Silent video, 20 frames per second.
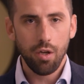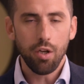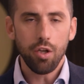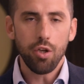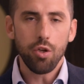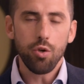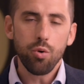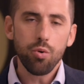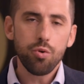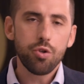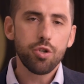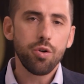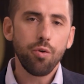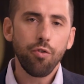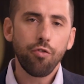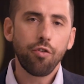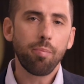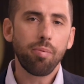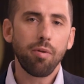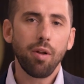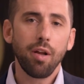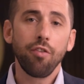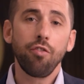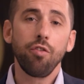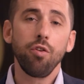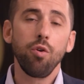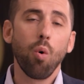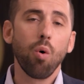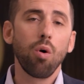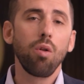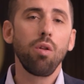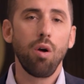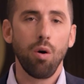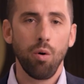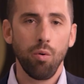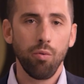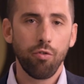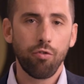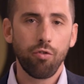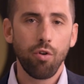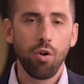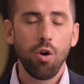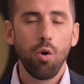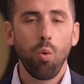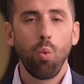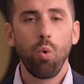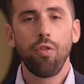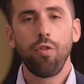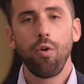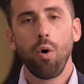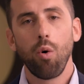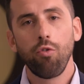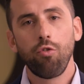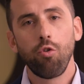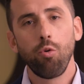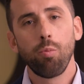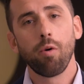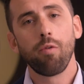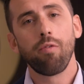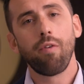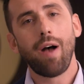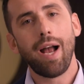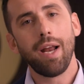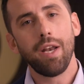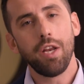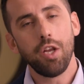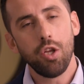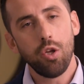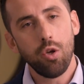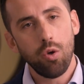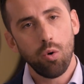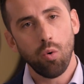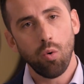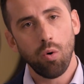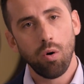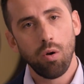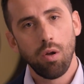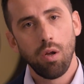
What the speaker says: You choose to place your loans with those who provide you,